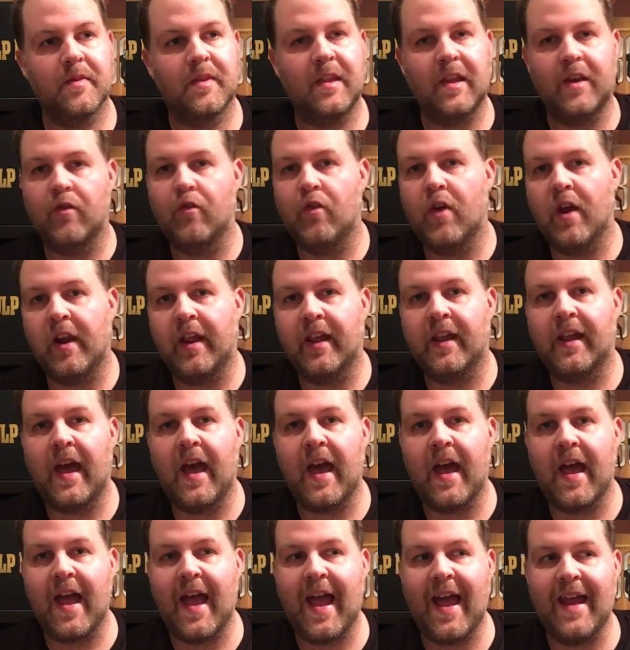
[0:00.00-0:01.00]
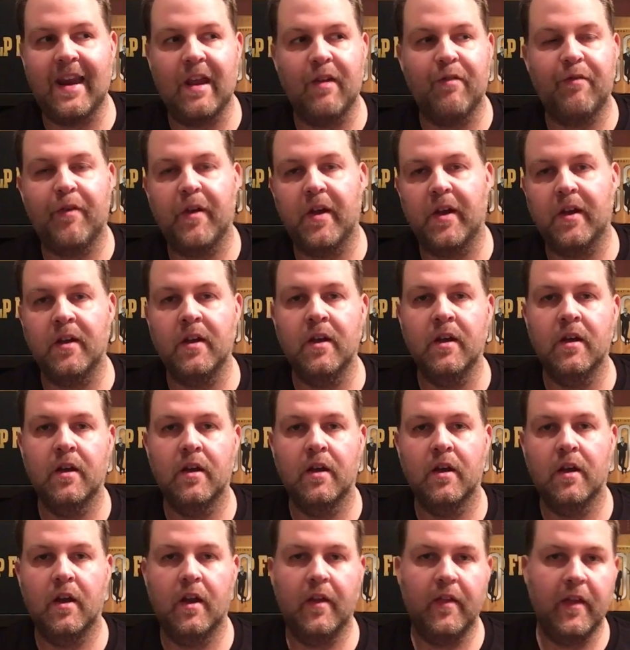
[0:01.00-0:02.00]
didn't really get anything
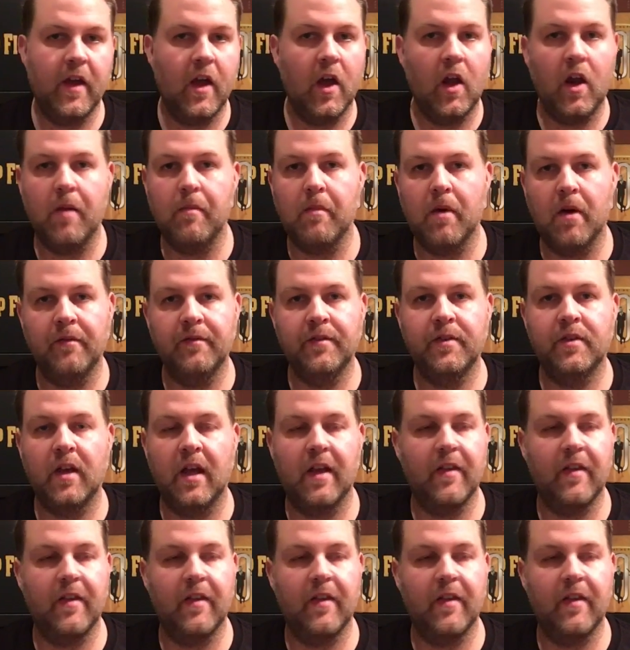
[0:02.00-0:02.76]
in the early months,